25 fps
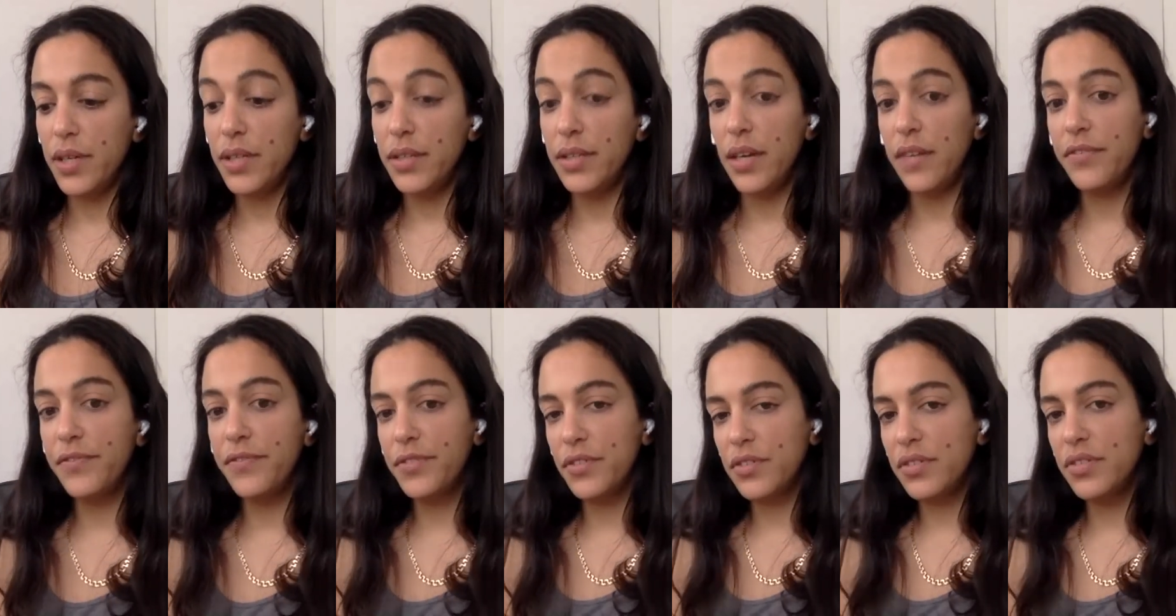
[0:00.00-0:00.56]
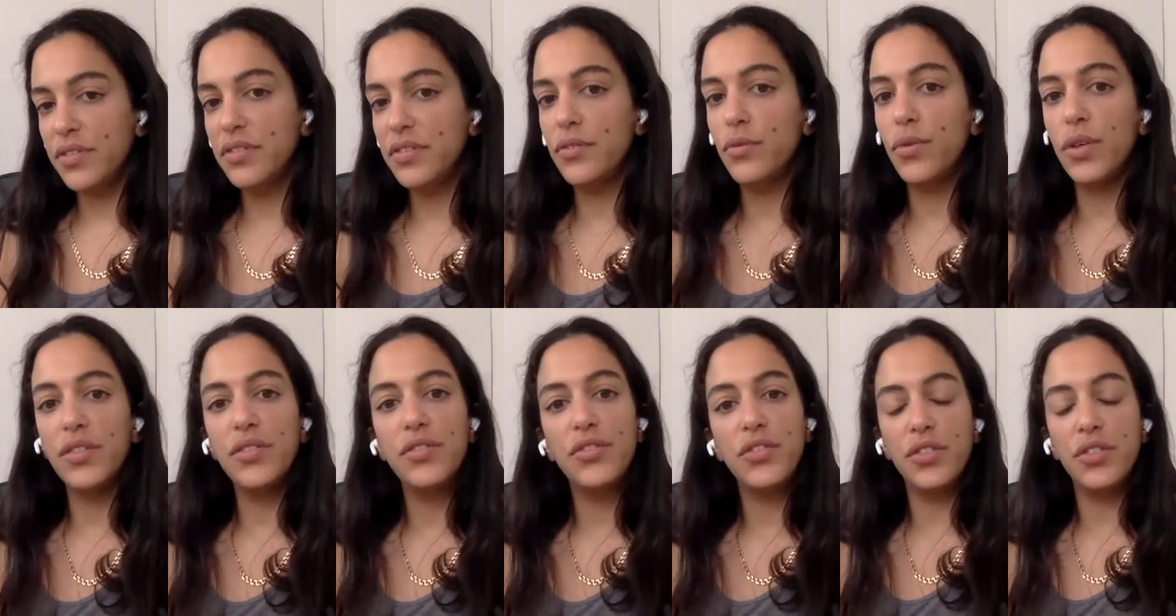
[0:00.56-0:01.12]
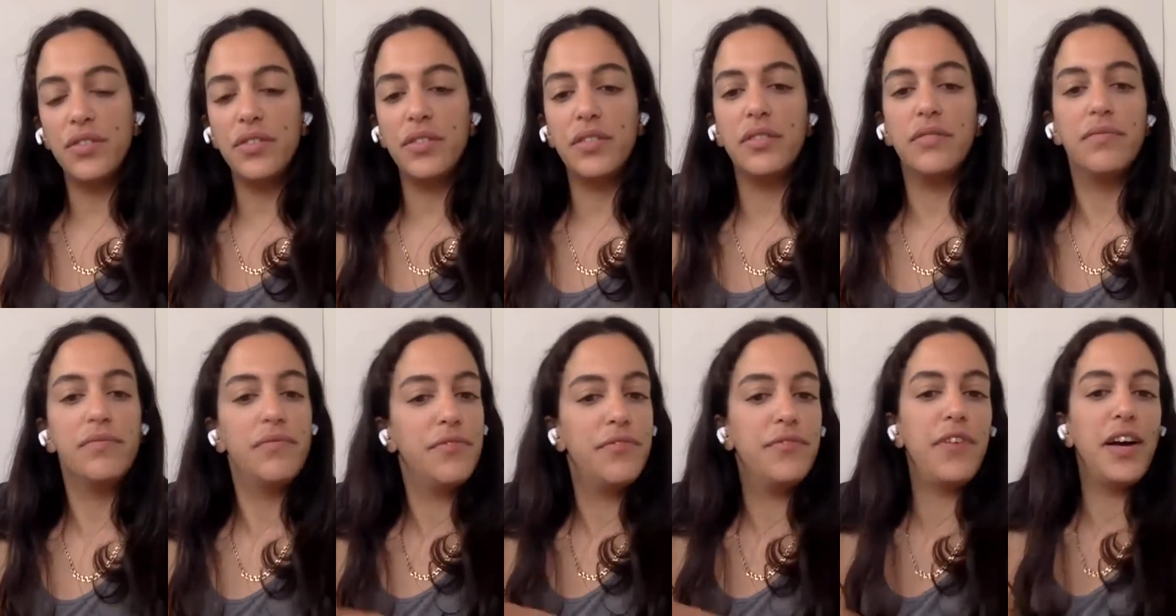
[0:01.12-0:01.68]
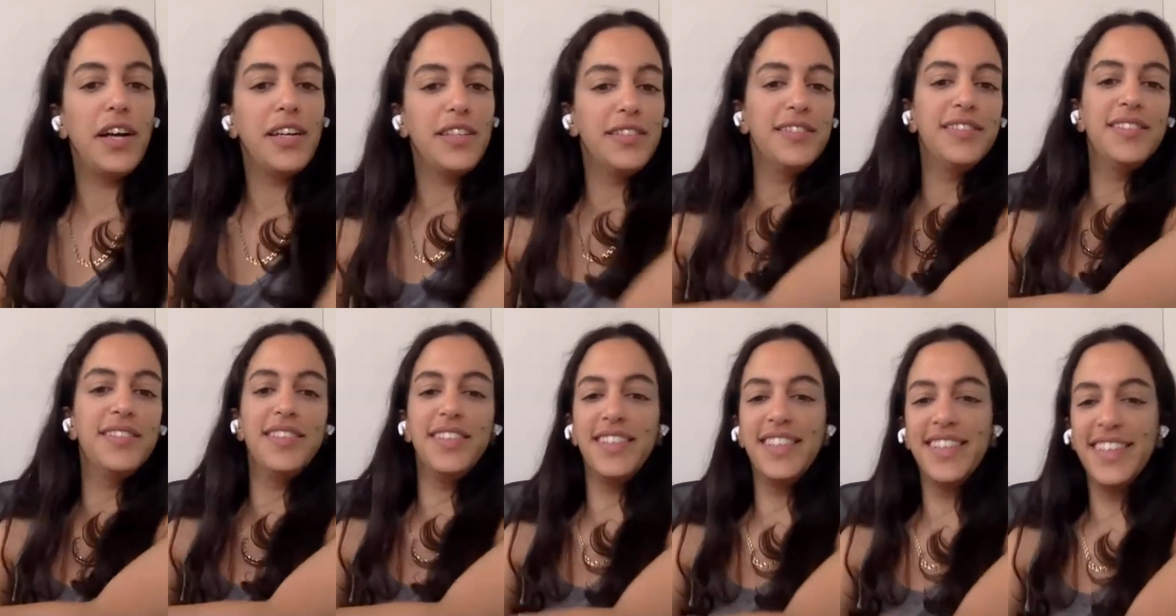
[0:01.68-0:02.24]
And after this quest, she's
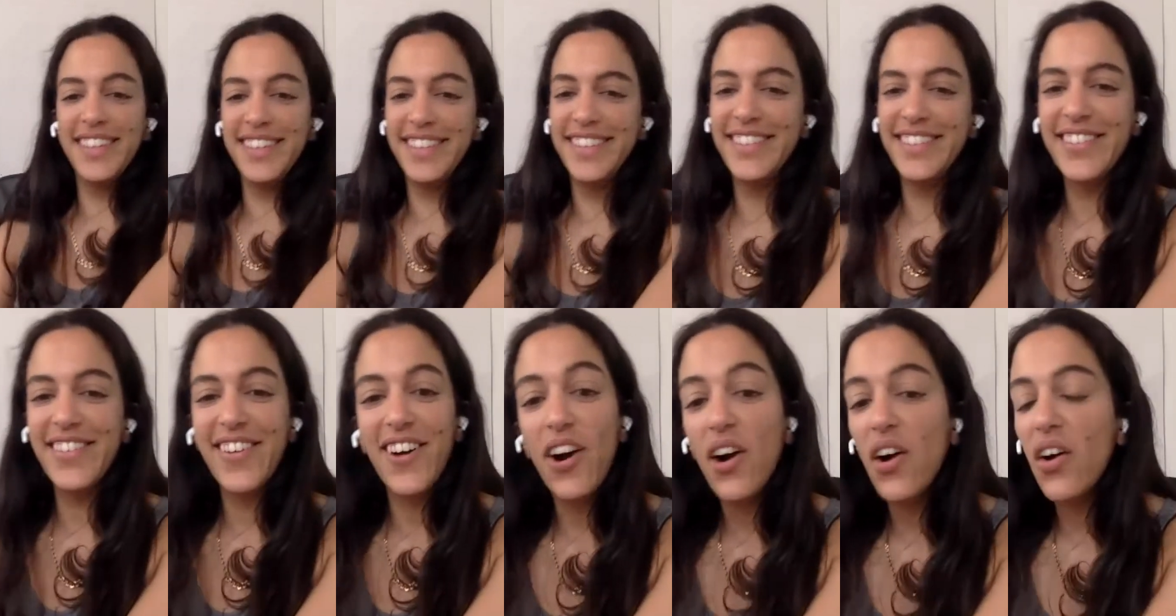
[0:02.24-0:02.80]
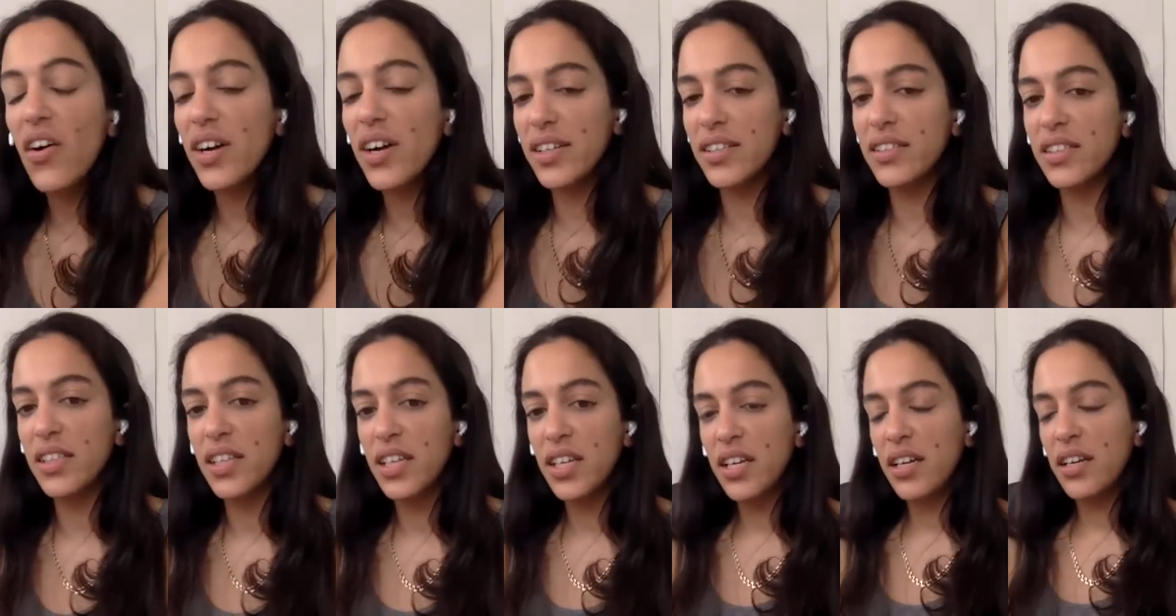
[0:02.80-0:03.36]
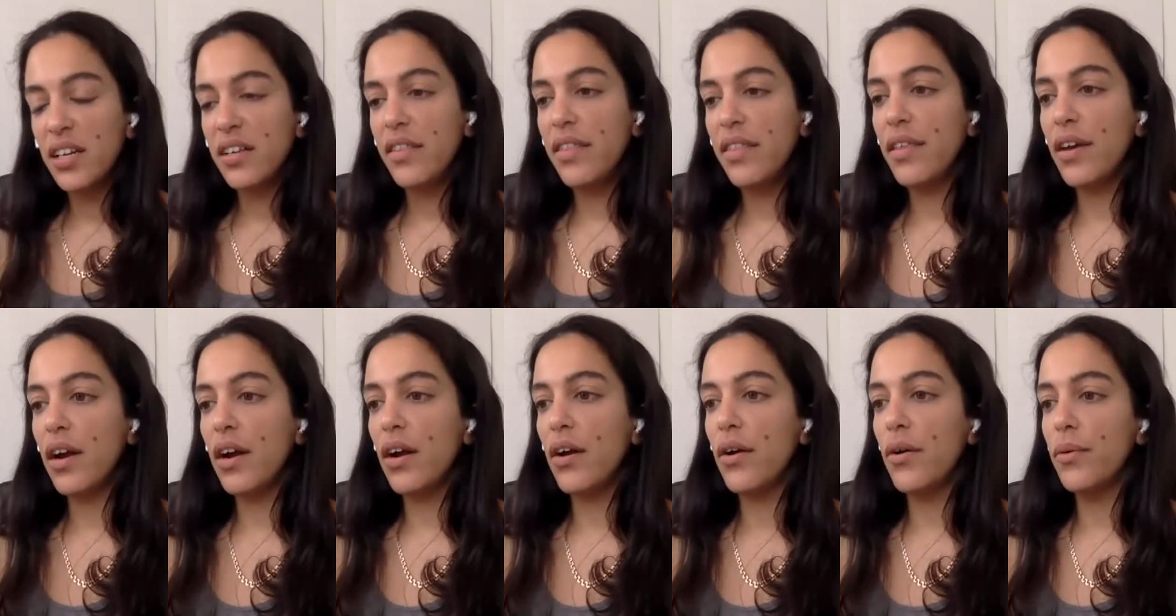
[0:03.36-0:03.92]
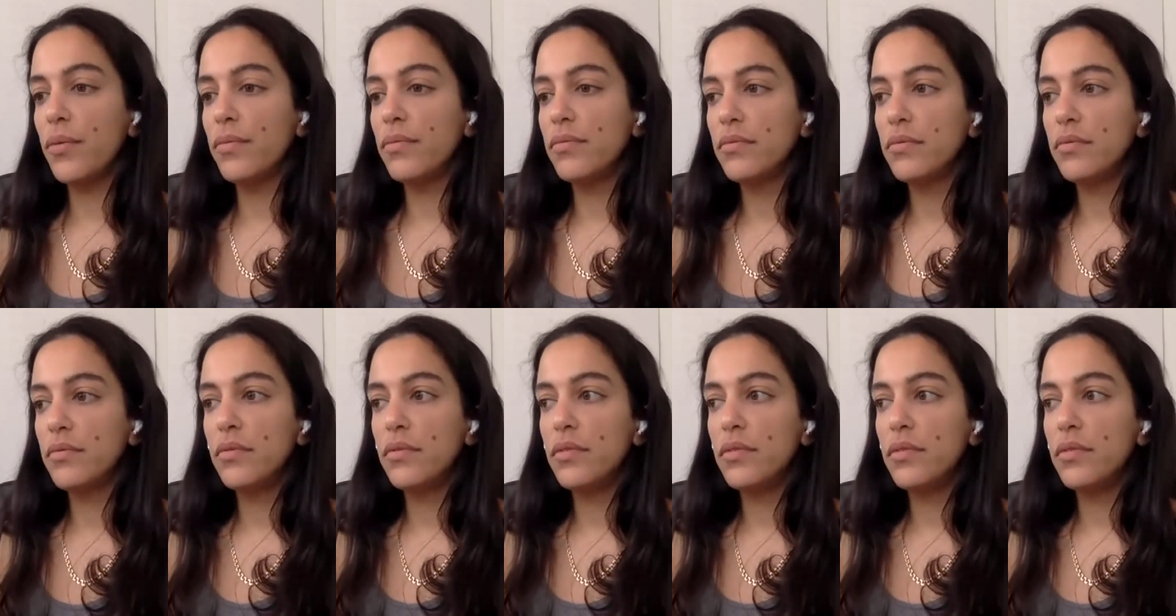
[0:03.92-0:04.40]
finding Dror, and they're